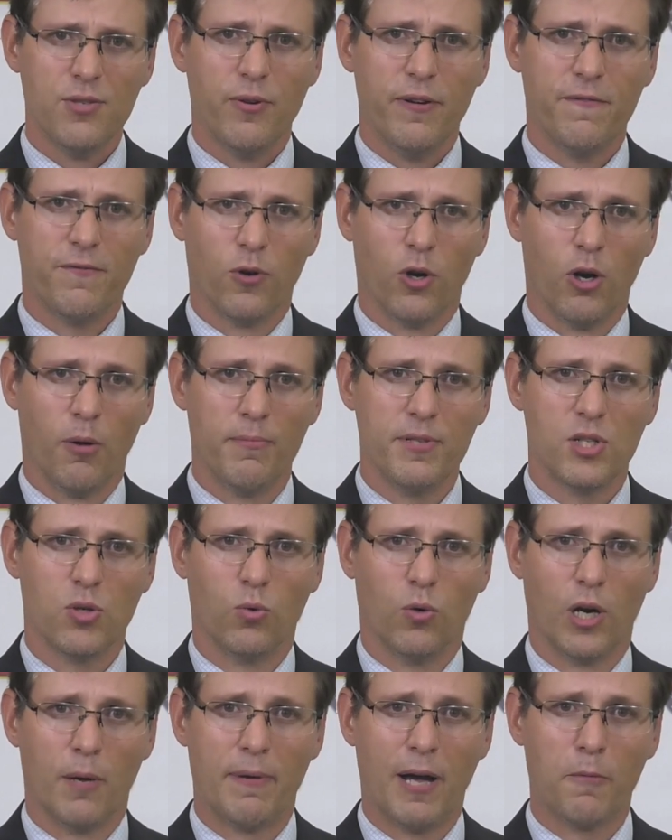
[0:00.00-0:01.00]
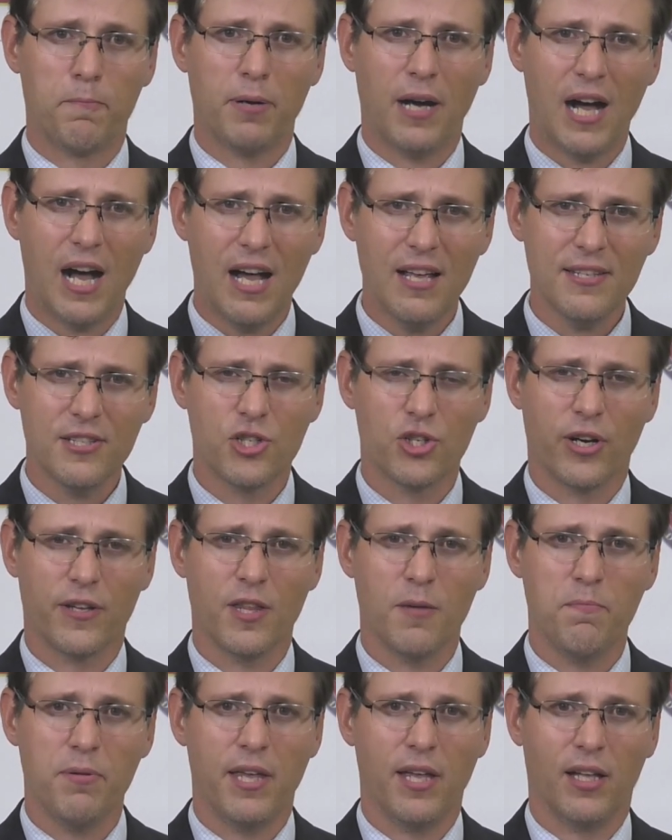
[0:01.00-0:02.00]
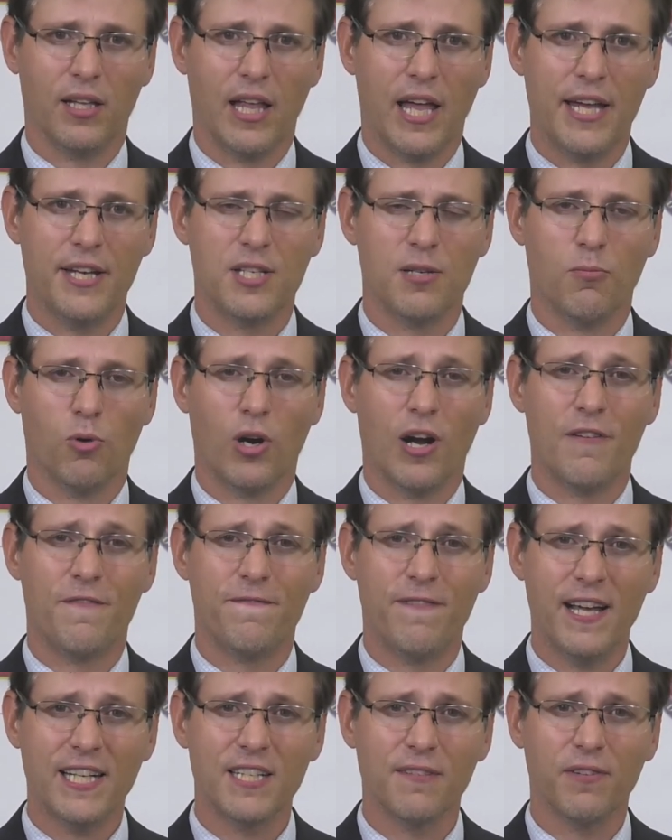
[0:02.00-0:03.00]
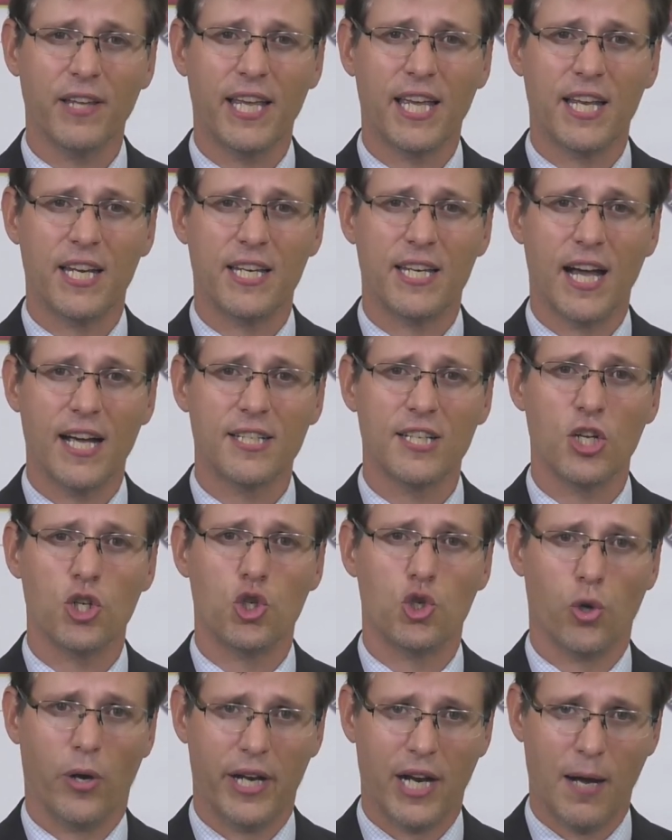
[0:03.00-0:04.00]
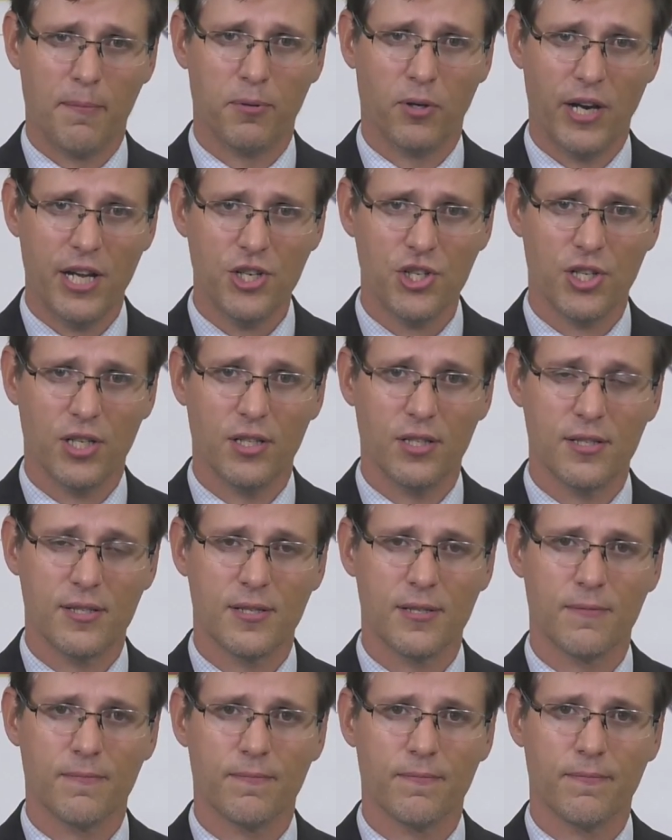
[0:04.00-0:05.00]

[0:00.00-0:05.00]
reforms were about posturing the PLA to more effectively conduct joint operations.